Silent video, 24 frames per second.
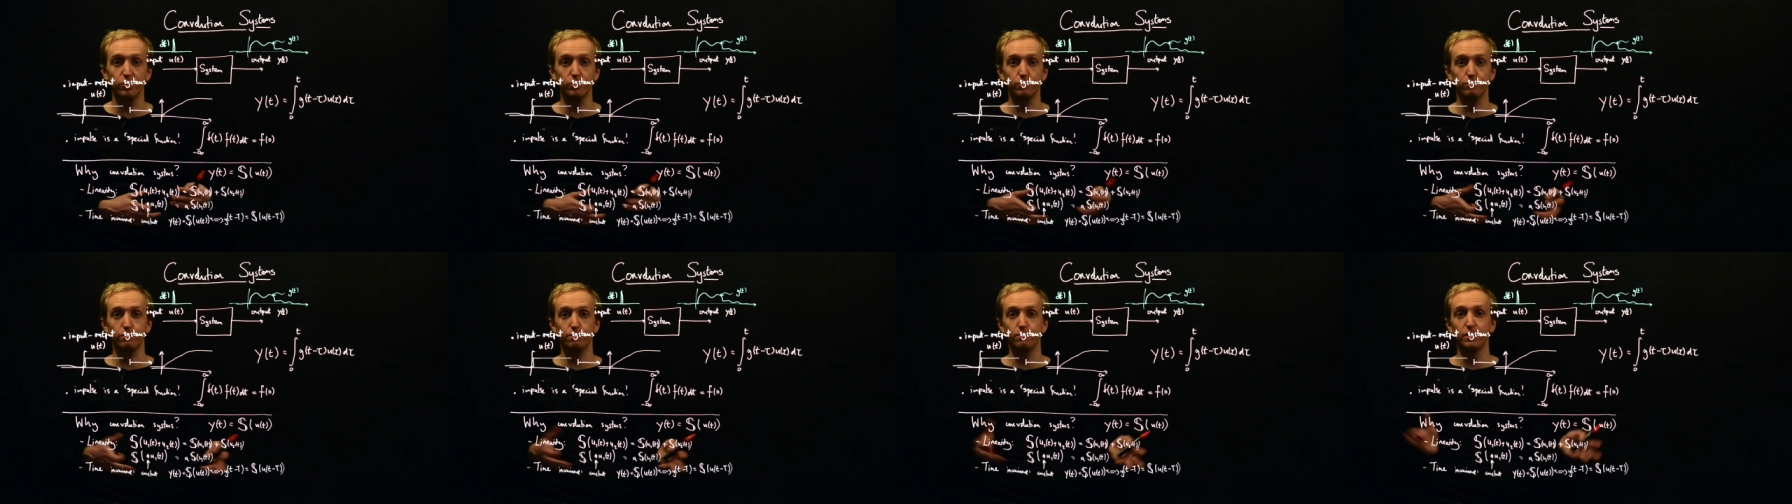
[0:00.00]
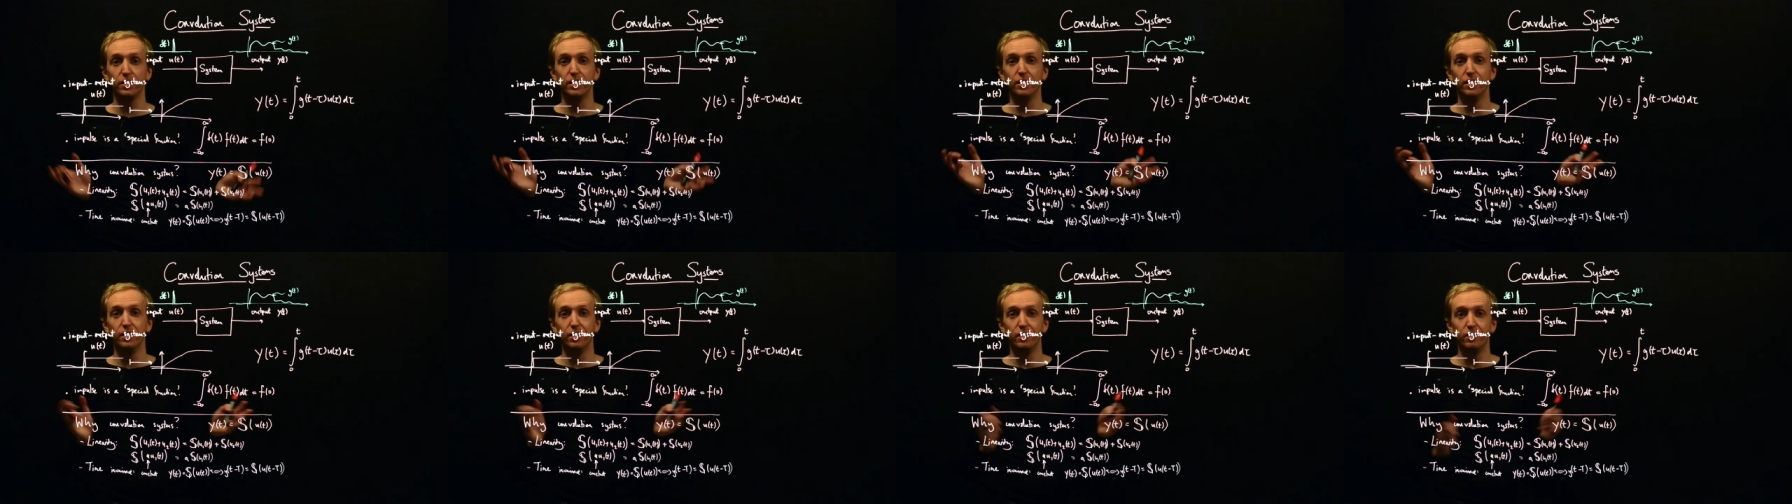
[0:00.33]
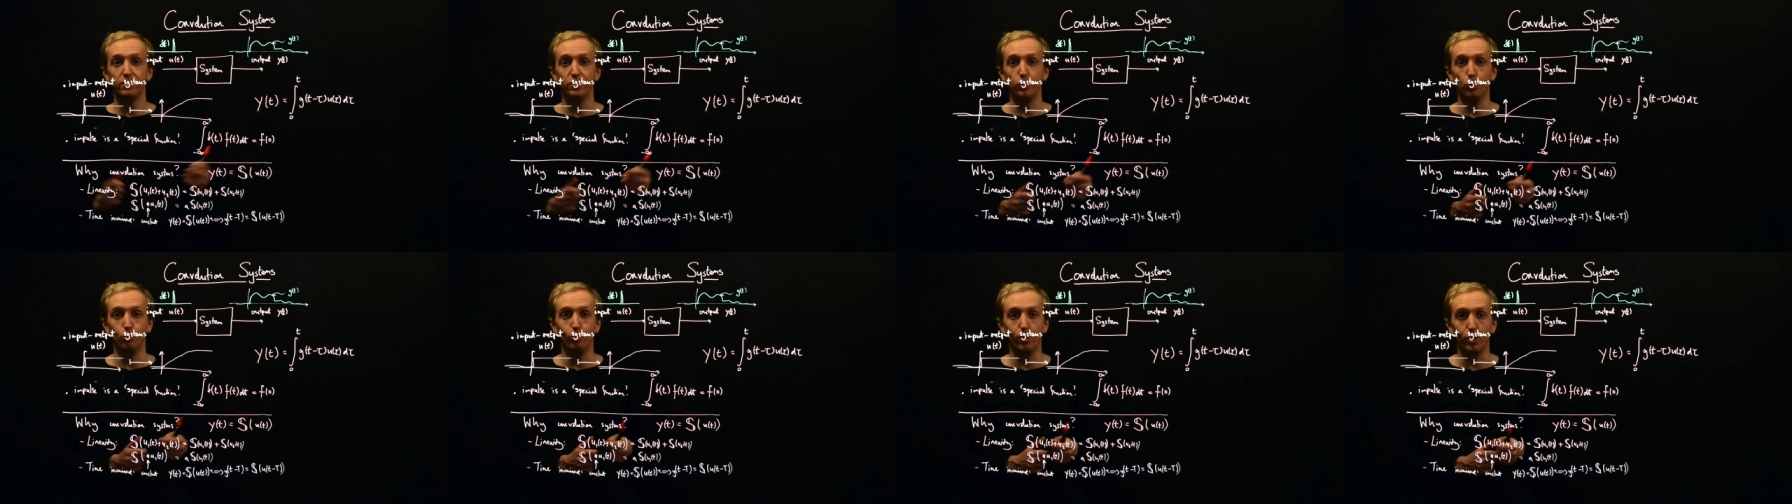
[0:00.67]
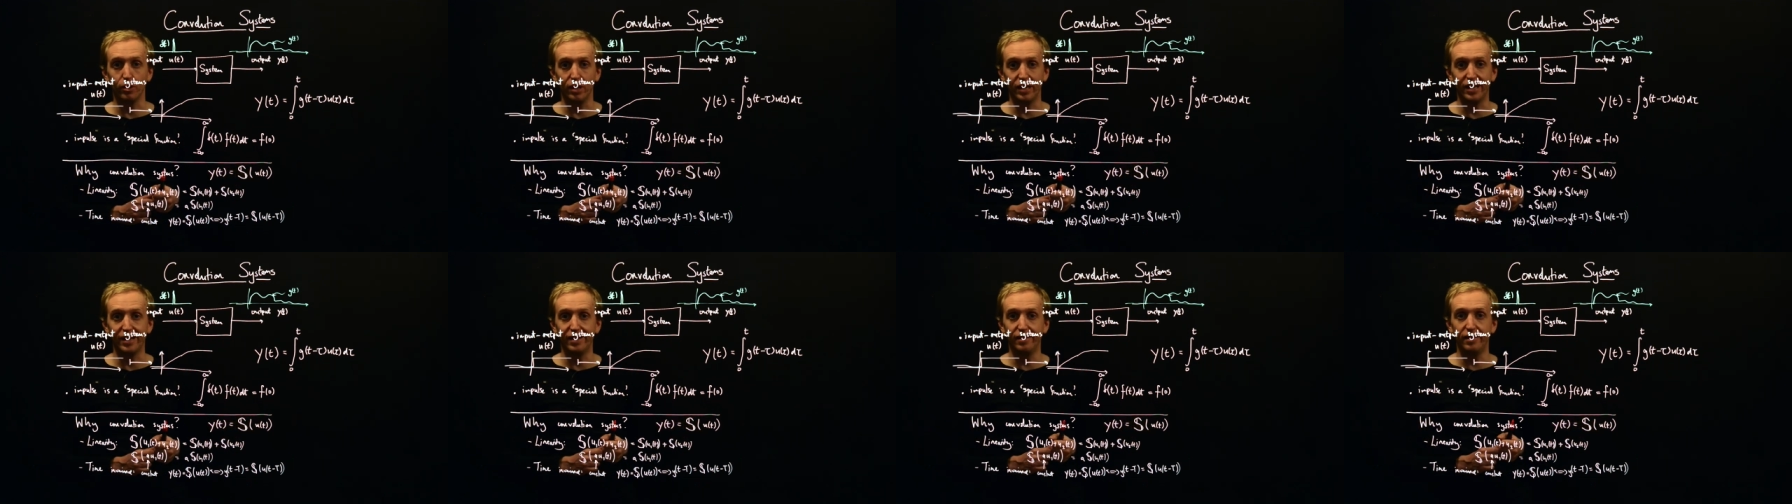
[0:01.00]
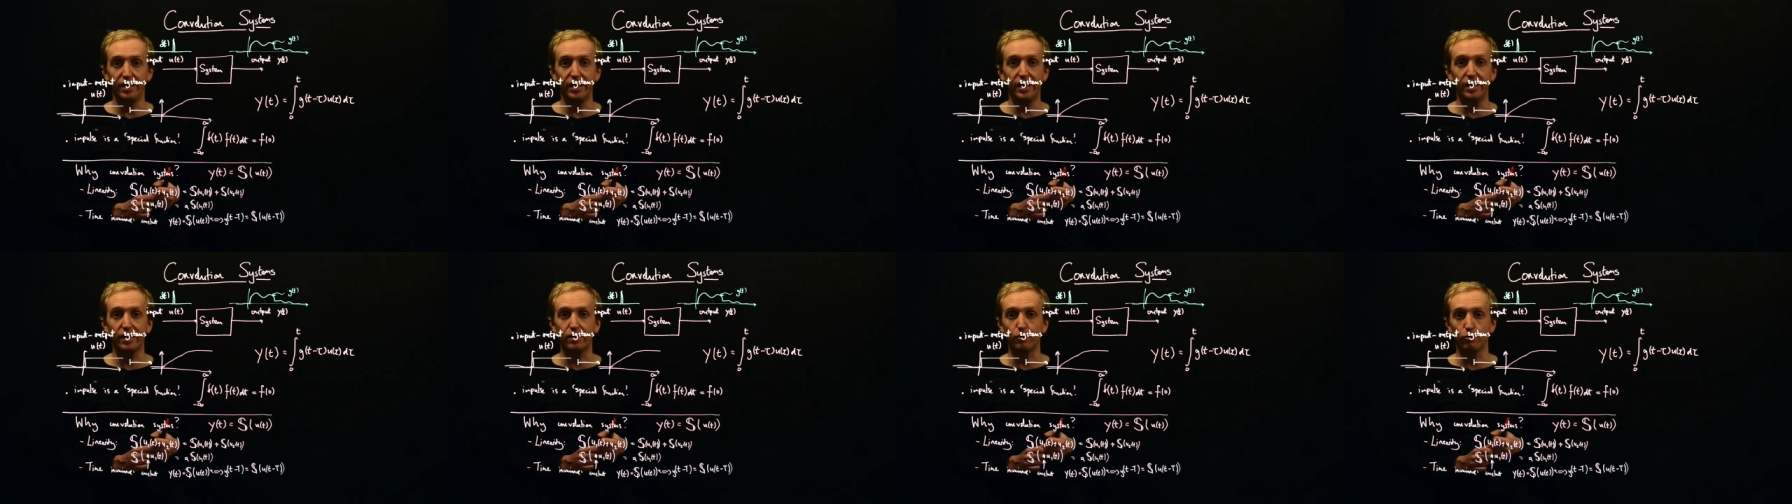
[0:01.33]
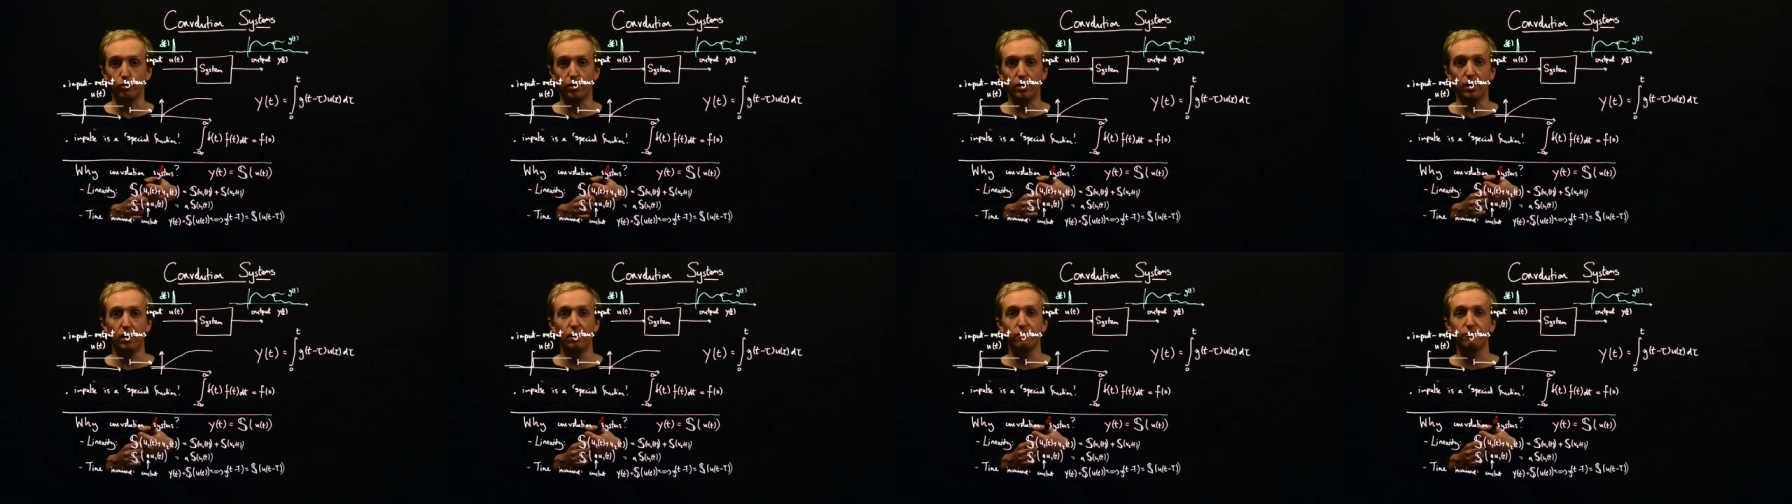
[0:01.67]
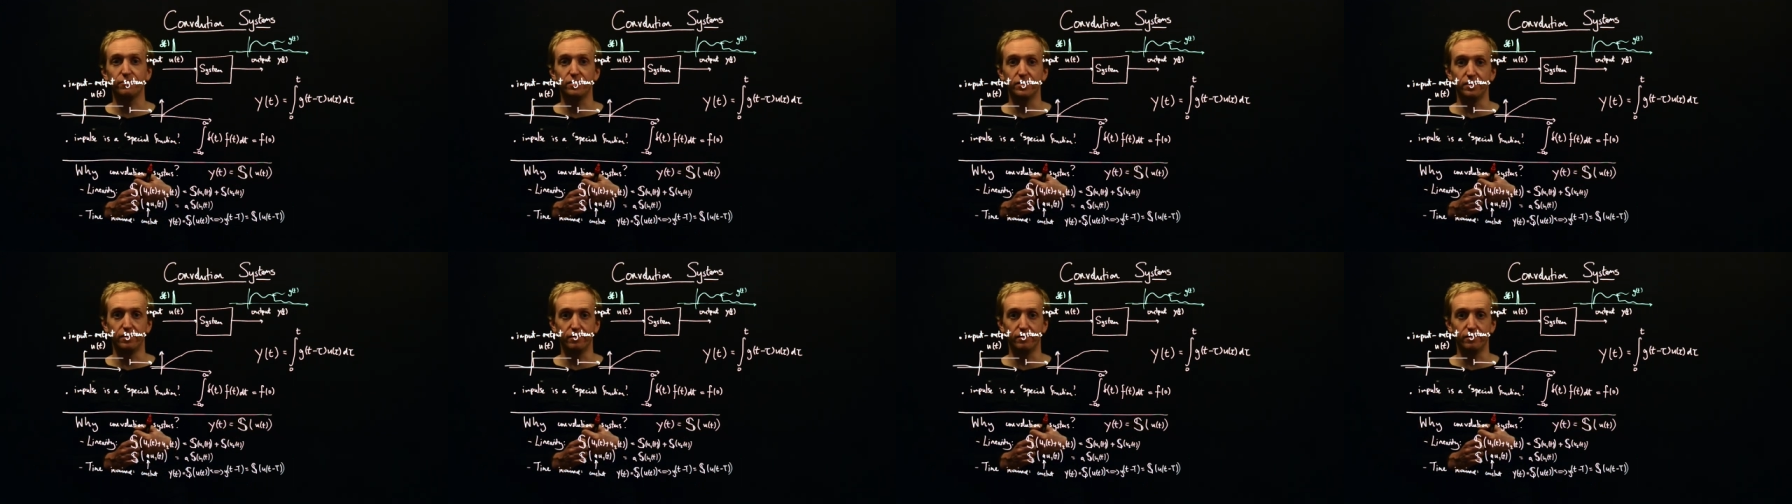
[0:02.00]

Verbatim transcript: You're you're modeling an aircraft,